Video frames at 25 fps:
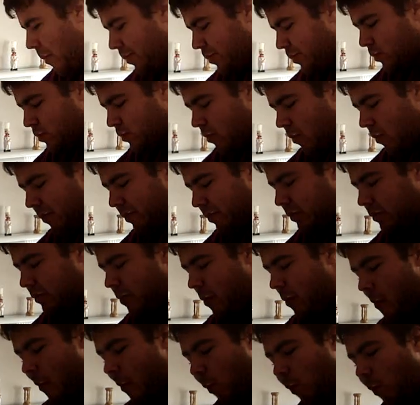okay.
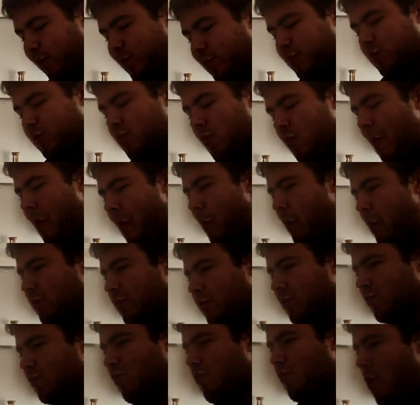Chew if you
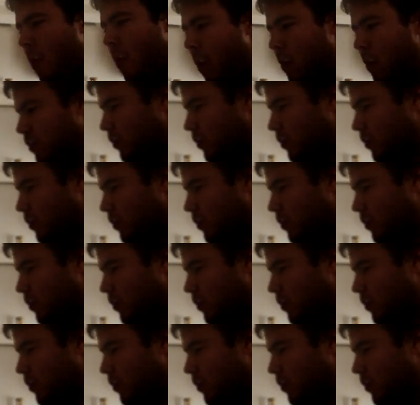don't want to.